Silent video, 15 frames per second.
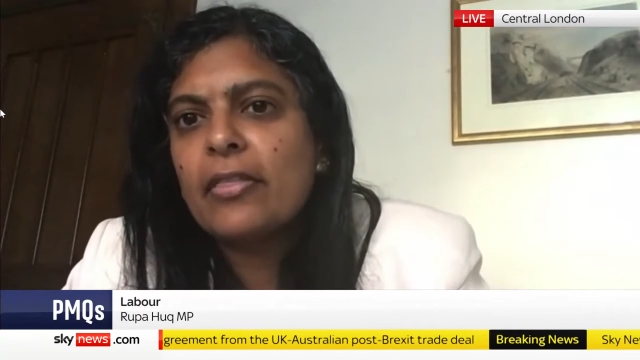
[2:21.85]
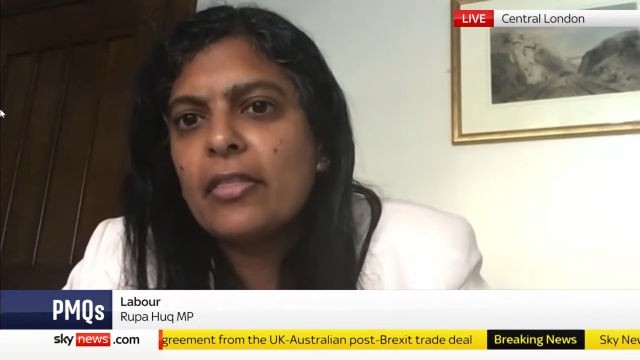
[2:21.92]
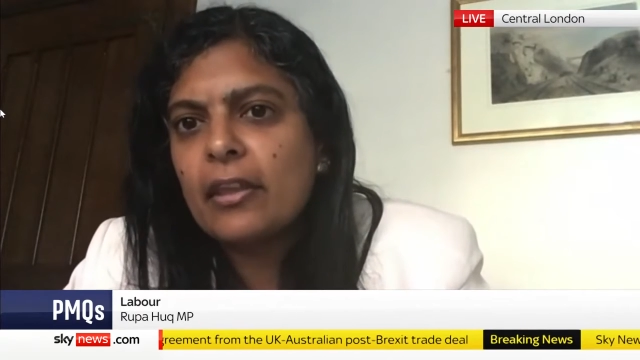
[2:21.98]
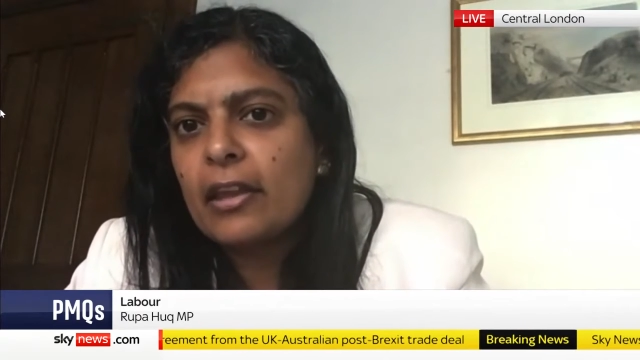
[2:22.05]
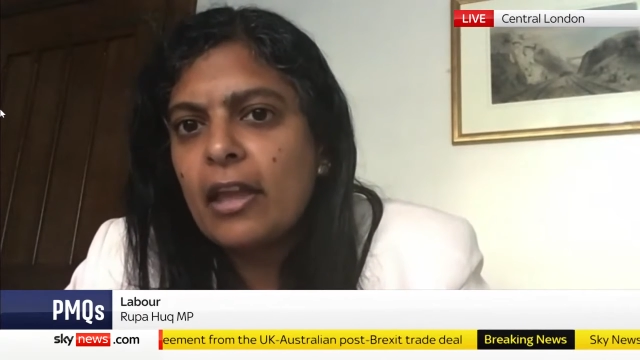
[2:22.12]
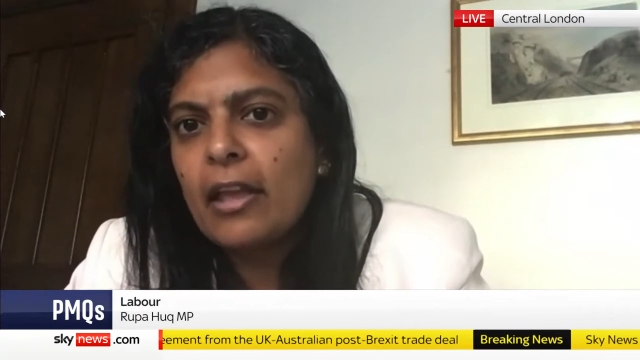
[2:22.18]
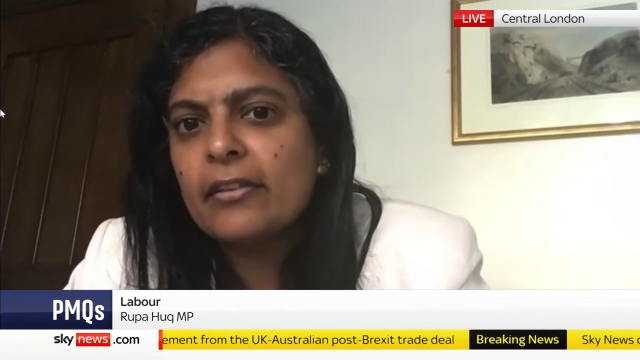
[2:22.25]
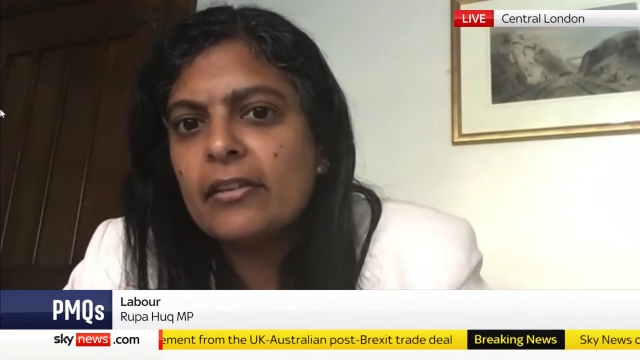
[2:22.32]
in
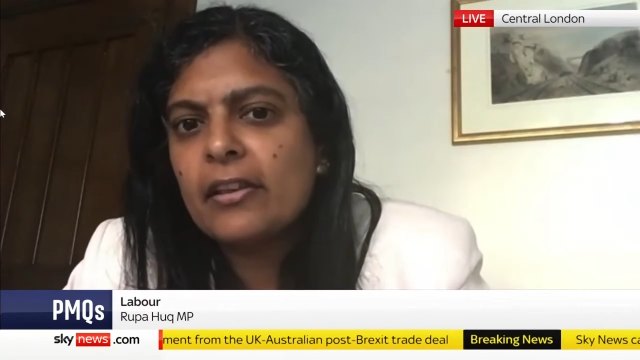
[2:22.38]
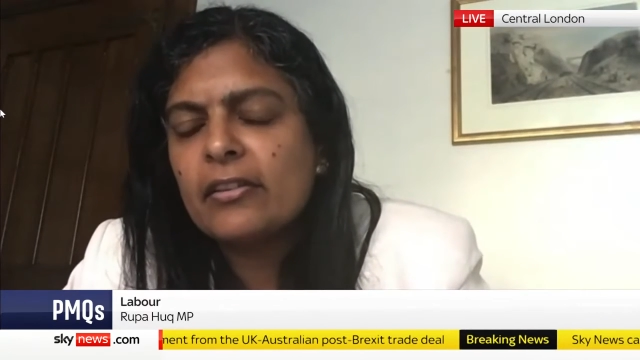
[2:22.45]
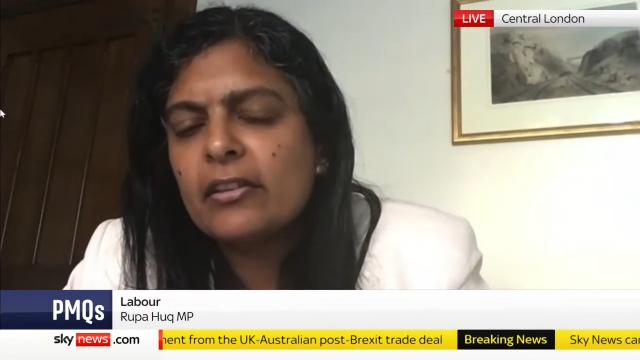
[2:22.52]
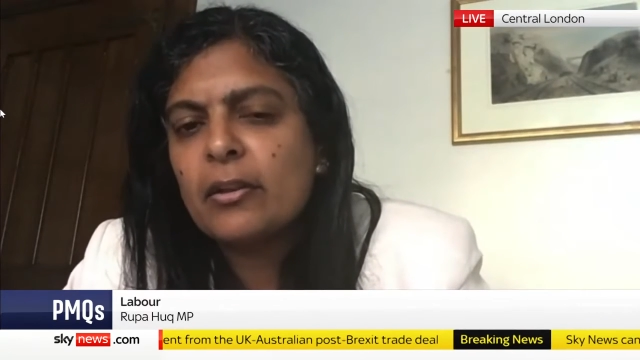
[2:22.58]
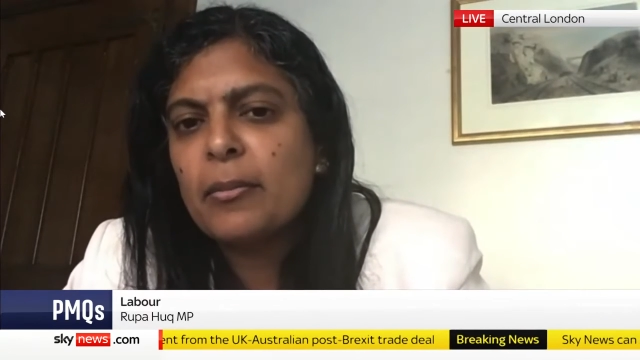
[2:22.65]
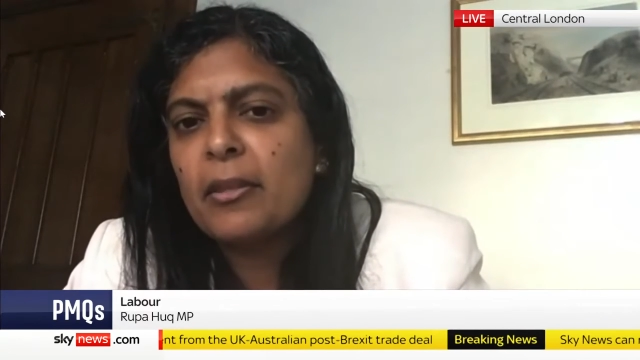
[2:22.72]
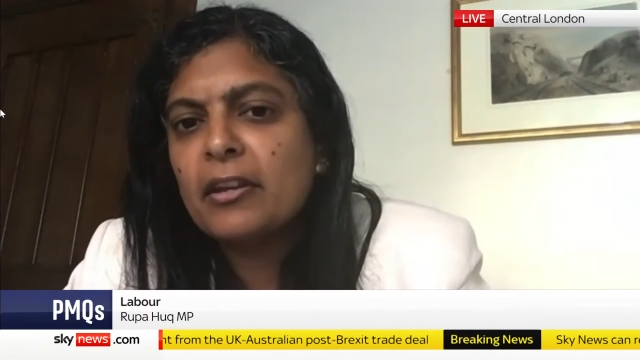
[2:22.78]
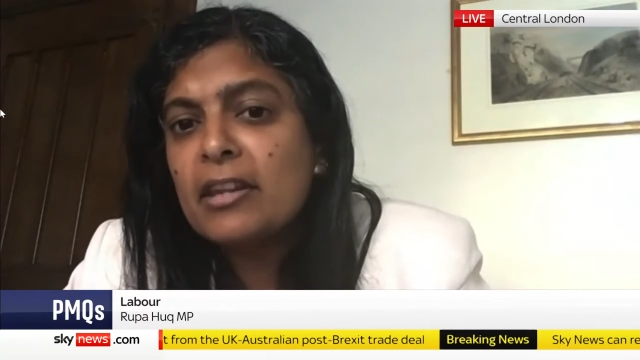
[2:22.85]
the care
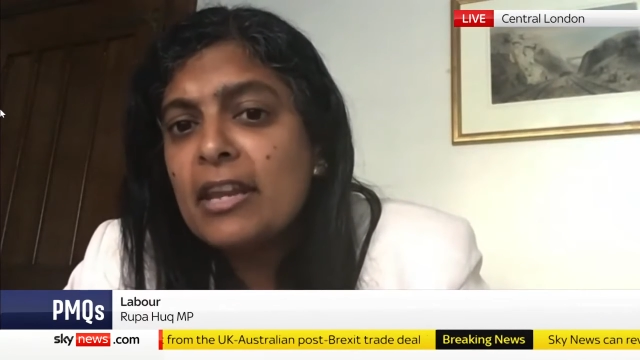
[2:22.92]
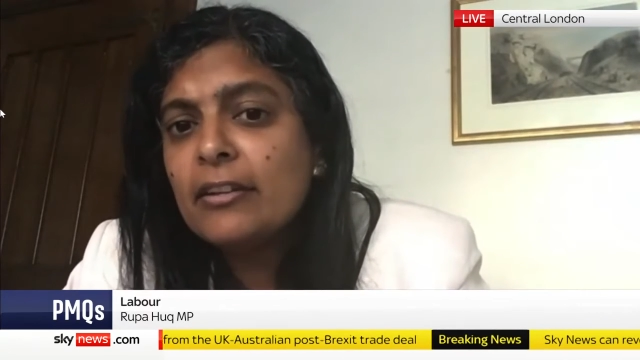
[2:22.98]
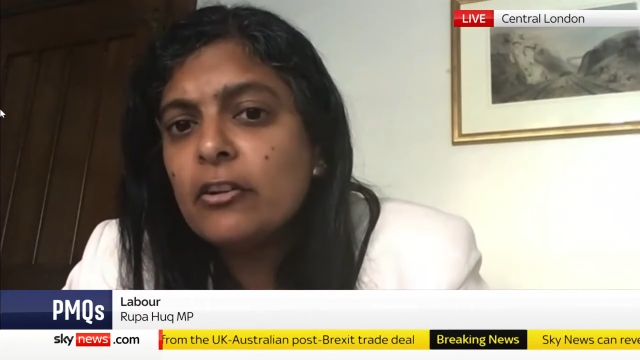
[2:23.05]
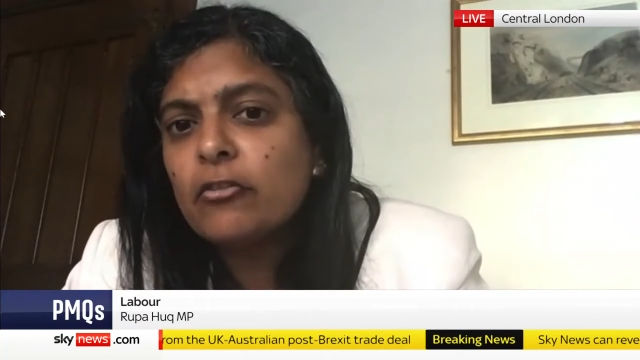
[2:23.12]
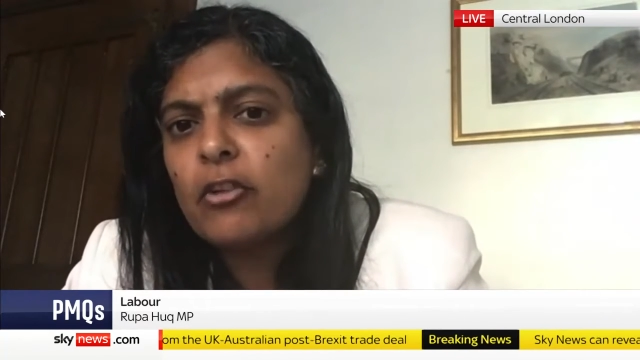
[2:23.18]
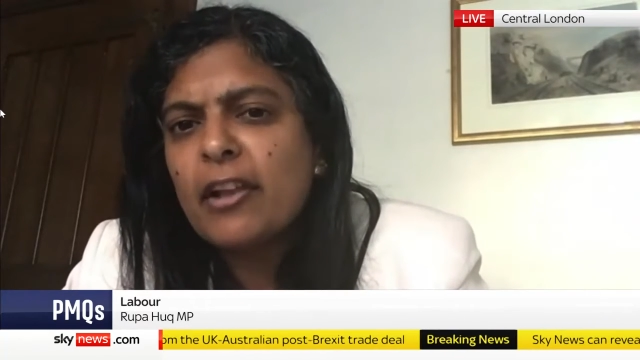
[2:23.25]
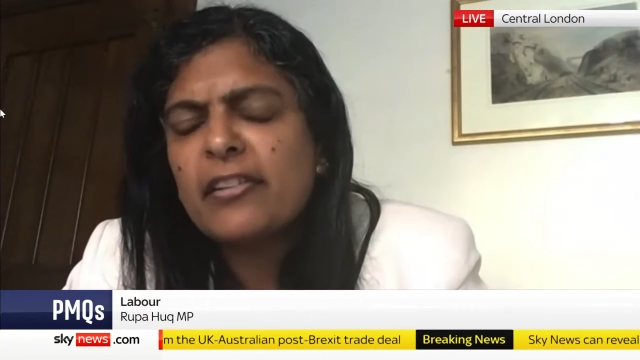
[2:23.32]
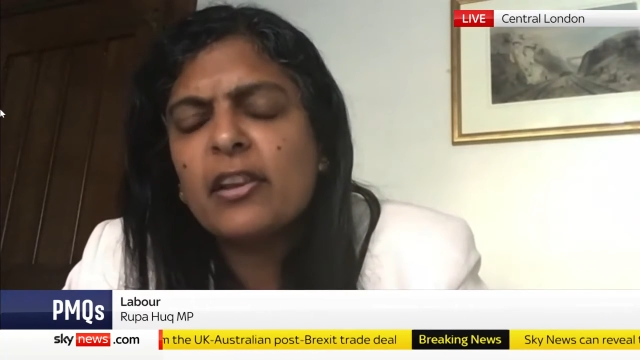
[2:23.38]
system that need
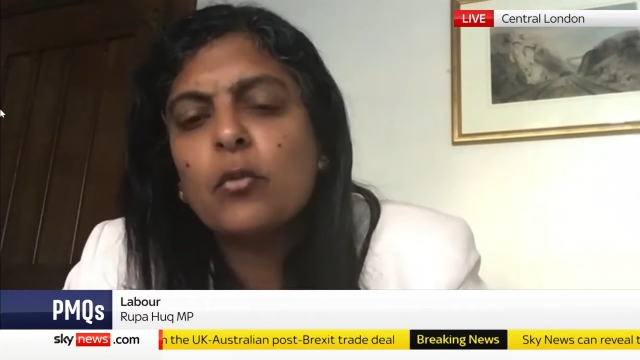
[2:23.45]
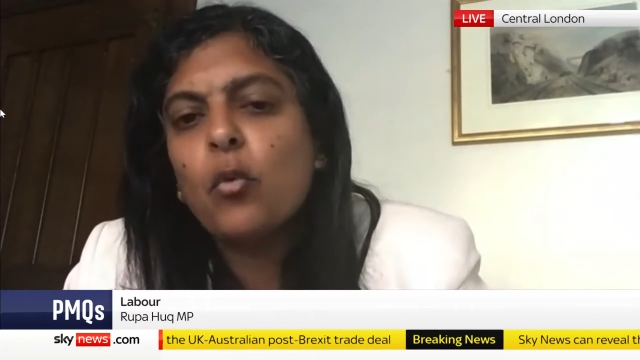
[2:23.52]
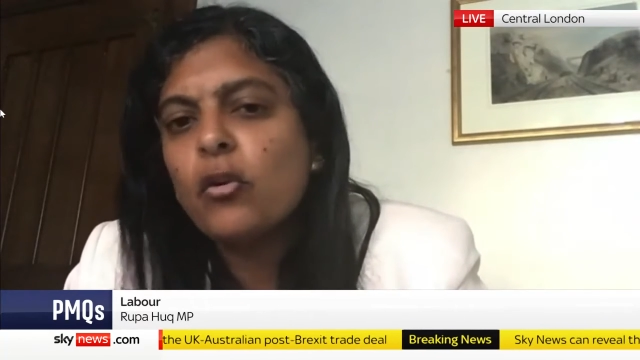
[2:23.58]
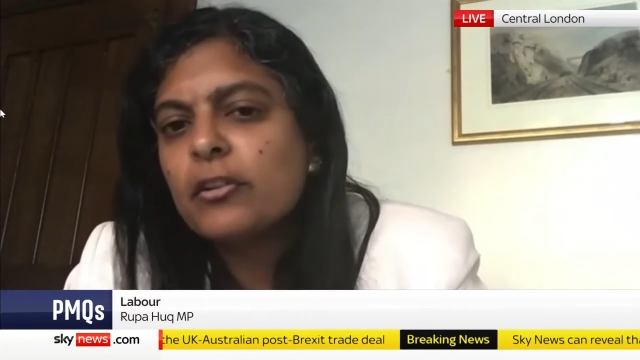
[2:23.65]
addressing.